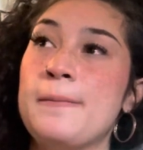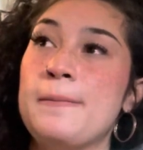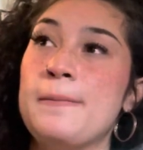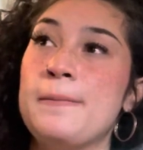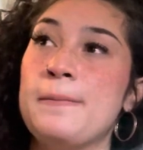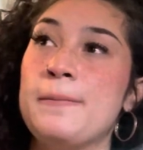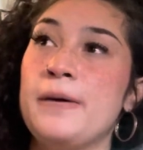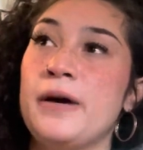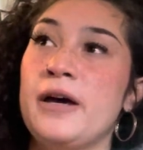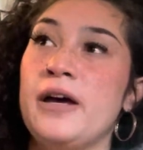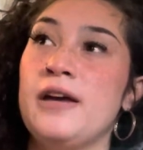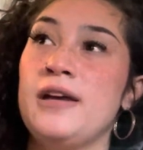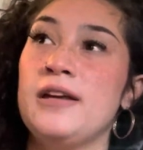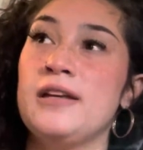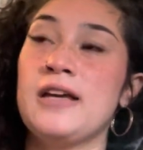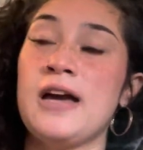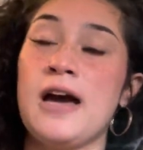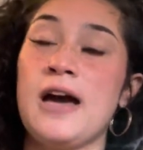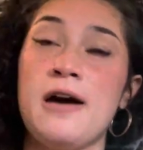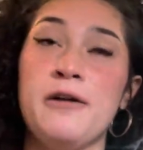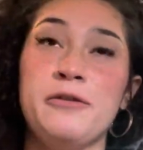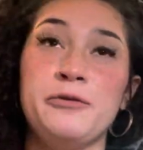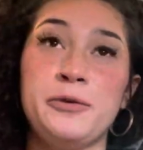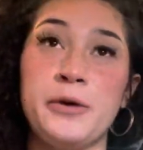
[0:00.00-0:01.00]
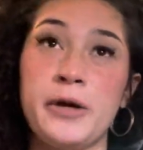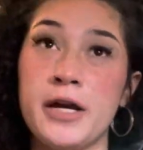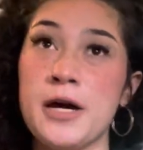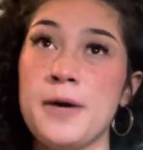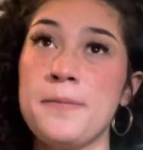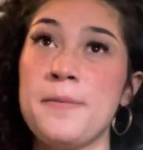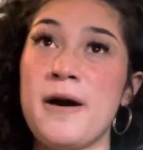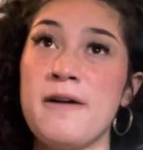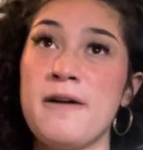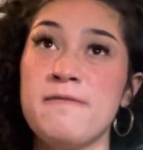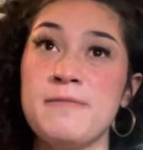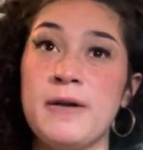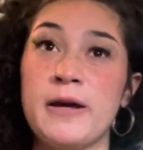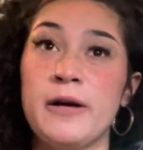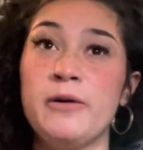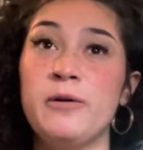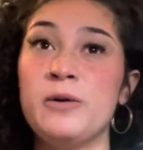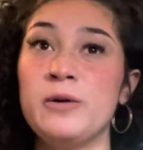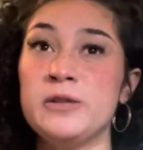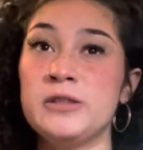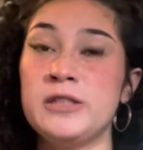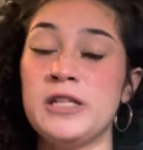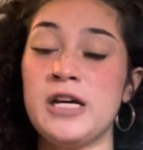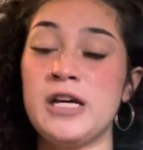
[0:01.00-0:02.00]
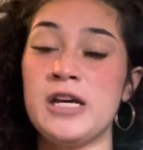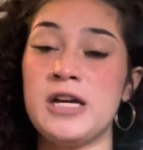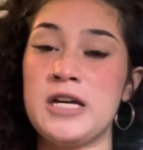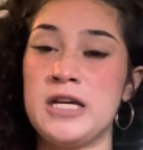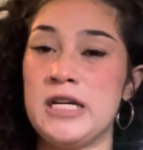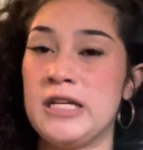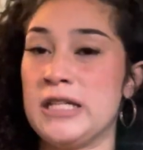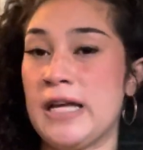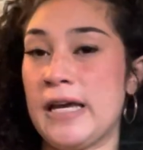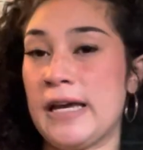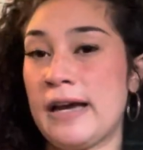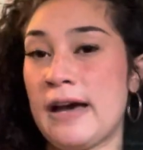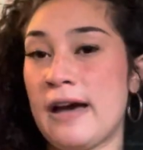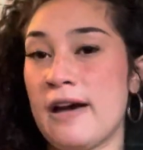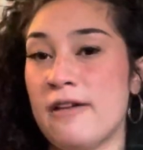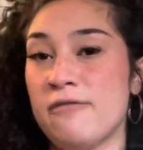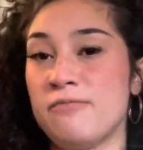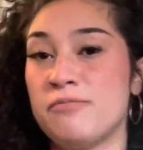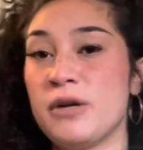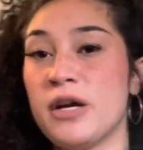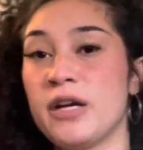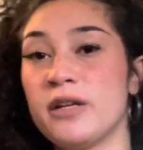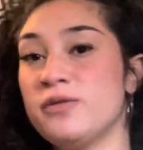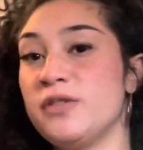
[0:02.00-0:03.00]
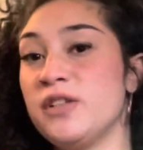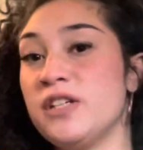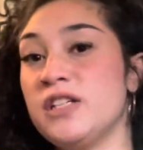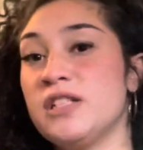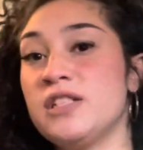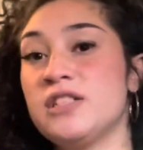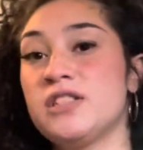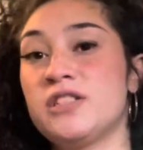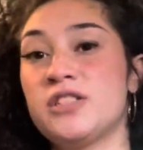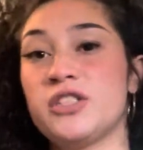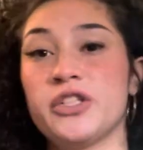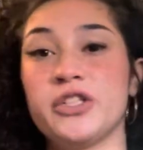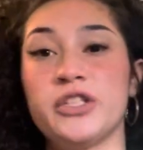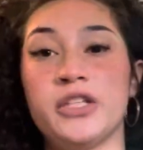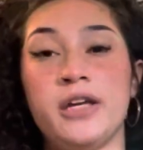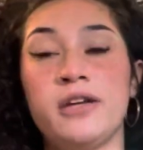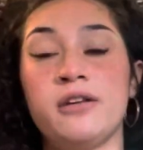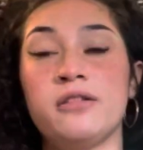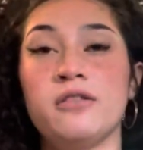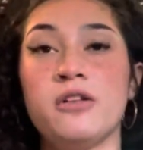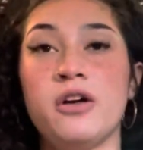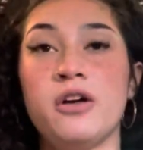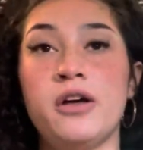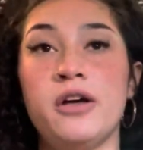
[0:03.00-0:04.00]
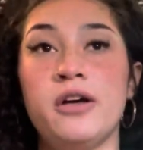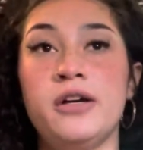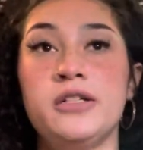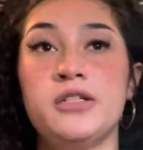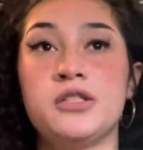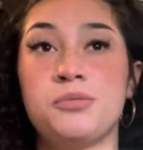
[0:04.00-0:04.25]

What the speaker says: But yeah, I would wake up, have my whole day, like have breakfast or like lunch,